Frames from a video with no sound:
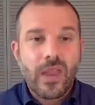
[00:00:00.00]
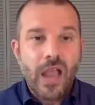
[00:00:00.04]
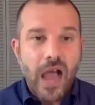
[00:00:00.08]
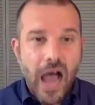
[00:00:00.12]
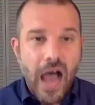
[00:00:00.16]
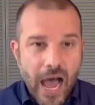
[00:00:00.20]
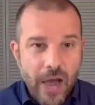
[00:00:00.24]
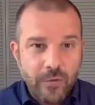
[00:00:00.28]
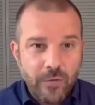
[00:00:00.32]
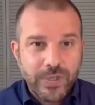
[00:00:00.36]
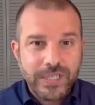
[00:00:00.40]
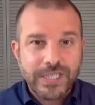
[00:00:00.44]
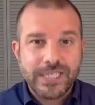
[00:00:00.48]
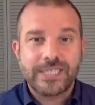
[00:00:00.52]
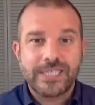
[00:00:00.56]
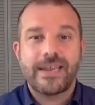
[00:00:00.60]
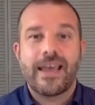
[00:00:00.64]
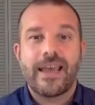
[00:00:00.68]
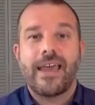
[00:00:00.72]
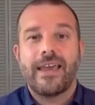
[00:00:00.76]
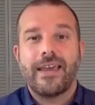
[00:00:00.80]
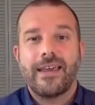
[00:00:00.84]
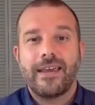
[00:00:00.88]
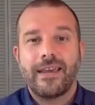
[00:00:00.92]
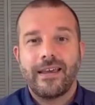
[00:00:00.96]
I would
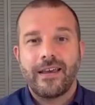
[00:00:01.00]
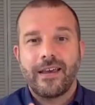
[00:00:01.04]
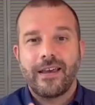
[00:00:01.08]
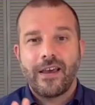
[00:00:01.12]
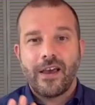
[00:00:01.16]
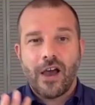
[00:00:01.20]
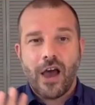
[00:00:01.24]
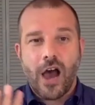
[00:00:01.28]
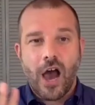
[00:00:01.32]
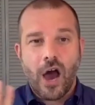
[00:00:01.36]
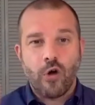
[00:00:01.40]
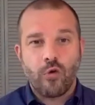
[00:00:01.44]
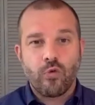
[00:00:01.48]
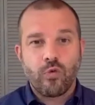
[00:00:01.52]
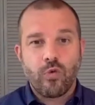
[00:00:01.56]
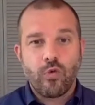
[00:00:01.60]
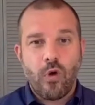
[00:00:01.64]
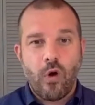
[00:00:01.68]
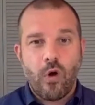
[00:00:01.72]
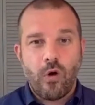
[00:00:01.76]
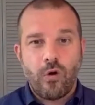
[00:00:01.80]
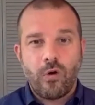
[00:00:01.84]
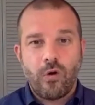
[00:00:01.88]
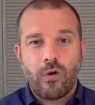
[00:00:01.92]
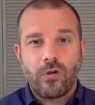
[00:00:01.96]
say, a
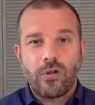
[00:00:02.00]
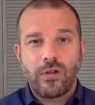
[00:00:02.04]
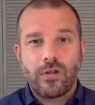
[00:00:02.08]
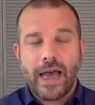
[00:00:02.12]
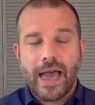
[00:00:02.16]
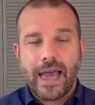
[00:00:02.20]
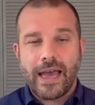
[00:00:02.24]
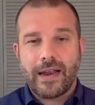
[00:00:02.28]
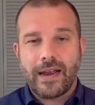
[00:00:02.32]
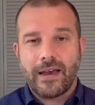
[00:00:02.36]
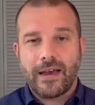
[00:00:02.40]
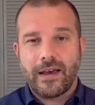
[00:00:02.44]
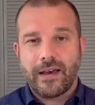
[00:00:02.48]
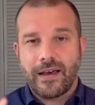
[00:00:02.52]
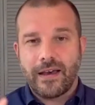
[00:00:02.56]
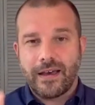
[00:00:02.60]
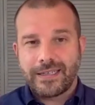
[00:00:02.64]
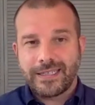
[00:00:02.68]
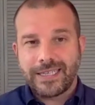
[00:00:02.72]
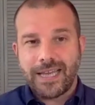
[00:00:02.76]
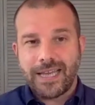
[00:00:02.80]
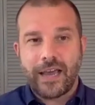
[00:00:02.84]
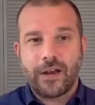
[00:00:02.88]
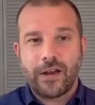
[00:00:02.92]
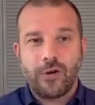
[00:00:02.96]
role and a
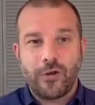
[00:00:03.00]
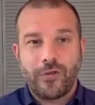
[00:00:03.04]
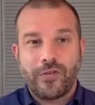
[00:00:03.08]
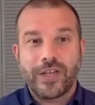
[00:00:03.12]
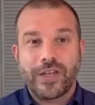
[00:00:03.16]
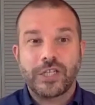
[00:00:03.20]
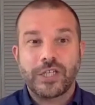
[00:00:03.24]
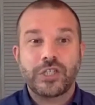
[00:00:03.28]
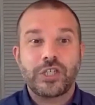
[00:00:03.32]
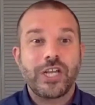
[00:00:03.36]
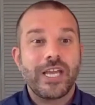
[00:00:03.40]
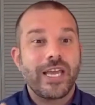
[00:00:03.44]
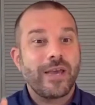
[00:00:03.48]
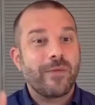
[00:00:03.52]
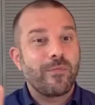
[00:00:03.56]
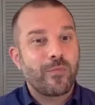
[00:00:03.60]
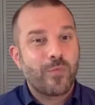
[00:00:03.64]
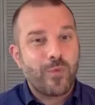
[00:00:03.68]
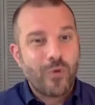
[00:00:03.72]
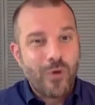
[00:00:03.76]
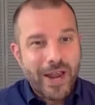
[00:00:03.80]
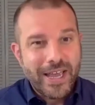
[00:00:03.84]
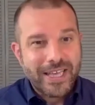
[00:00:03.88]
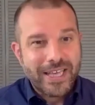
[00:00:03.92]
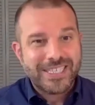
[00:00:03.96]
title that she
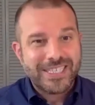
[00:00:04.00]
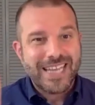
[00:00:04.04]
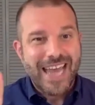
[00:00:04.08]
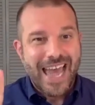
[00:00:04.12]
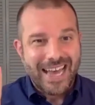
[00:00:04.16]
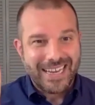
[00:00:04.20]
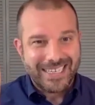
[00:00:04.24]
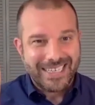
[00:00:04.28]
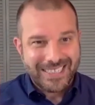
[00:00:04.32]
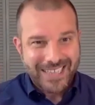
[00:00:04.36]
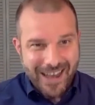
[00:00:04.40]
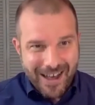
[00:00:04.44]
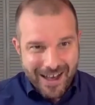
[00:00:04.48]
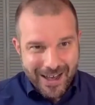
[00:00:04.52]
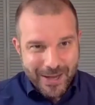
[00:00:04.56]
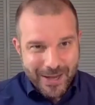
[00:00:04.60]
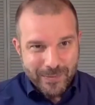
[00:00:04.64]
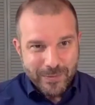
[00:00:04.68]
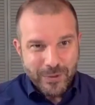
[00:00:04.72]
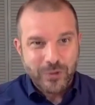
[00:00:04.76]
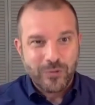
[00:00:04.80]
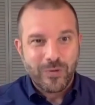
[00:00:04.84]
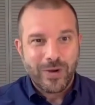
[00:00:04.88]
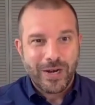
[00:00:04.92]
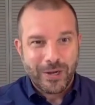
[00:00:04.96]
embraced at
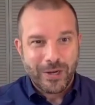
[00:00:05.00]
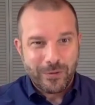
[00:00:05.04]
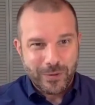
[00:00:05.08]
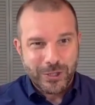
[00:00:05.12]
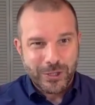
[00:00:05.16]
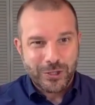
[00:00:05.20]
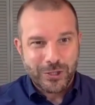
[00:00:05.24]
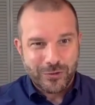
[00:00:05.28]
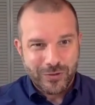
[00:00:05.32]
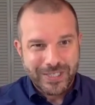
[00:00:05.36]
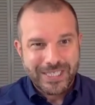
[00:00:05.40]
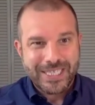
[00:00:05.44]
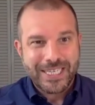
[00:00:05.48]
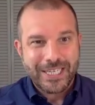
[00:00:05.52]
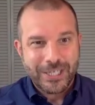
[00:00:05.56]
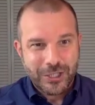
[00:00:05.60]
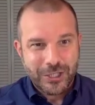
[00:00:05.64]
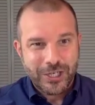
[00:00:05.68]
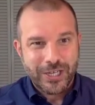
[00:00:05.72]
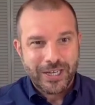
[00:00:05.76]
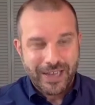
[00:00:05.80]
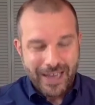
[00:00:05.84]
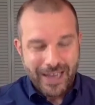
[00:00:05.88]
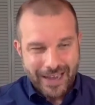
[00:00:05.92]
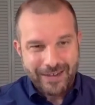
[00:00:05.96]
times when it was
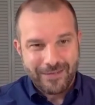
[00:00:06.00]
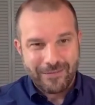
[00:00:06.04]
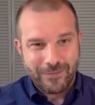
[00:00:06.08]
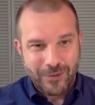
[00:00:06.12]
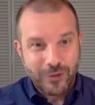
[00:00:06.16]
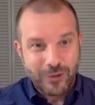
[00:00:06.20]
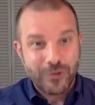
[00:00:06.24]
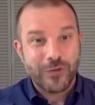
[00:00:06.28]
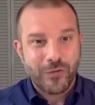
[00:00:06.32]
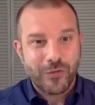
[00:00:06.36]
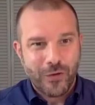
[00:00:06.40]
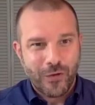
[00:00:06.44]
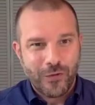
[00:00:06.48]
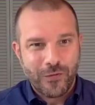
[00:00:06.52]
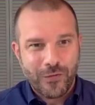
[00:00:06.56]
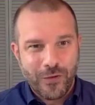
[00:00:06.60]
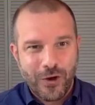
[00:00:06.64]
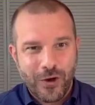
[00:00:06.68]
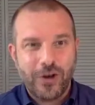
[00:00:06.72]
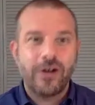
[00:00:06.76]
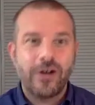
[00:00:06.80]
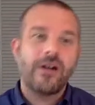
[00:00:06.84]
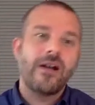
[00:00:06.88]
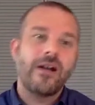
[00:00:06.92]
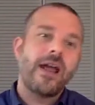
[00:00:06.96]
strategic and useful for
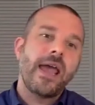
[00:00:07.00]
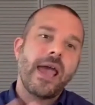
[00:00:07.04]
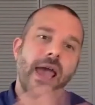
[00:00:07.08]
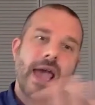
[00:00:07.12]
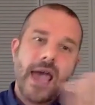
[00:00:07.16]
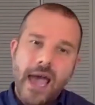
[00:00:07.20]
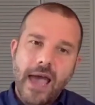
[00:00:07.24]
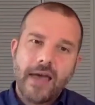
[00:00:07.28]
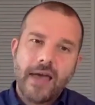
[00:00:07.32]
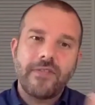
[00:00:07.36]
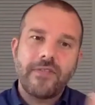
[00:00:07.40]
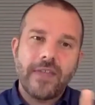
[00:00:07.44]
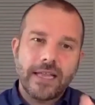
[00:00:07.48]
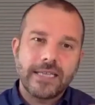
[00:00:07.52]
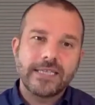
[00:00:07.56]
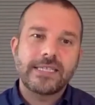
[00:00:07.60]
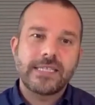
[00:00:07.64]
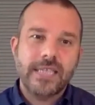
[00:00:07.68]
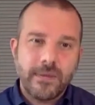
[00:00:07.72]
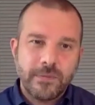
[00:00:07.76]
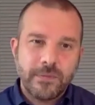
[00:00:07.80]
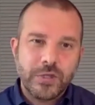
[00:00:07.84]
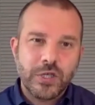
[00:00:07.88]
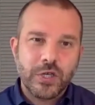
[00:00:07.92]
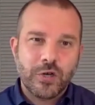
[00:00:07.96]
her, and then
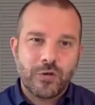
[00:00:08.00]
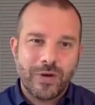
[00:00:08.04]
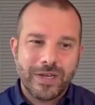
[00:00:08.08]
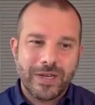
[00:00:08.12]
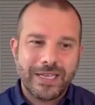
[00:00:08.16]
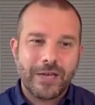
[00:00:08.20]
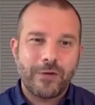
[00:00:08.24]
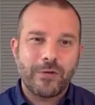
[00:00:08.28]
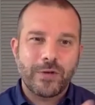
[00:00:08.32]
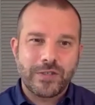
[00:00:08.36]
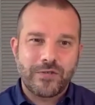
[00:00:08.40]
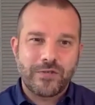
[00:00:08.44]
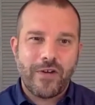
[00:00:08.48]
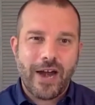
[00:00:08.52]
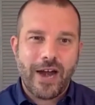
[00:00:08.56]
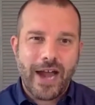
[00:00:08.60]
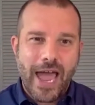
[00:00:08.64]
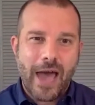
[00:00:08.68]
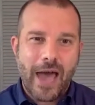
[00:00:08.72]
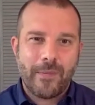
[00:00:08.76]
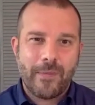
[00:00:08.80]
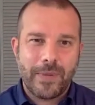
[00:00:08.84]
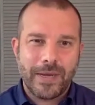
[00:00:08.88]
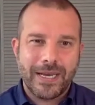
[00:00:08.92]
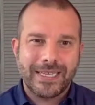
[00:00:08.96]
subsequently was very
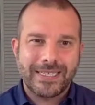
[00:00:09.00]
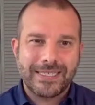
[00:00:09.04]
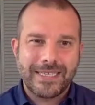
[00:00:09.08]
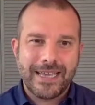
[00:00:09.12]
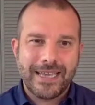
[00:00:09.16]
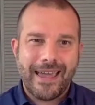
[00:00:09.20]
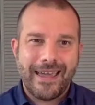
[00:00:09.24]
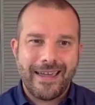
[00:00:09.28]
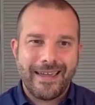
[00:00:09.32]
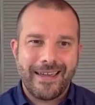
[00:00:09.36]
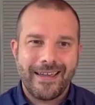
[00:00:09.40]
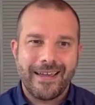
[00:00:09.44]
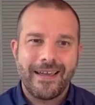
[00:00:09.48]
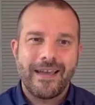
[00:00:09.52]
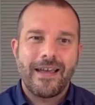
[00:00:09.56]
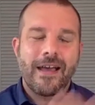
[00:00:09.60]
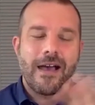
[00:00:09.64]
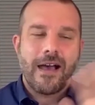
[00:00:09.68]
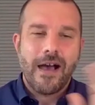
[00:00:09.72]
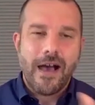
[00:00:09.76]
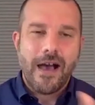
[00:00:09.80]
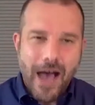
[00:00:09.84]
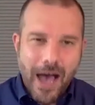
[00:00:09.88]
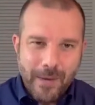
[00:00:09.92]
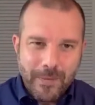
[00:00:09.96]
happy to say,
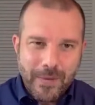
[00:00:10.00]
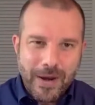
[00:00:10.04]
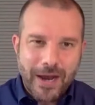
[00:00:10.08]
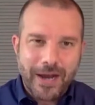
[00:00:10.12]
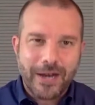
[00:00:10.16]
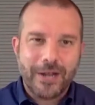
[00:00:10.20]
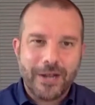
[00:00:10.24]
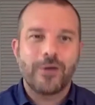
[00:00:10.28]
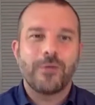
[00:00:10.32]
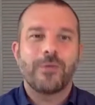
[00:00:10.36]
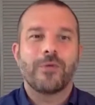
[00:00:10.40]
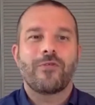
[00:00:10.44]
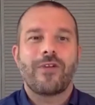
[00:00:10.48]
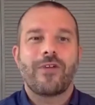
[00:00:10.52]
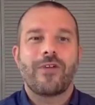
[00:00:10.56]
I'm not a human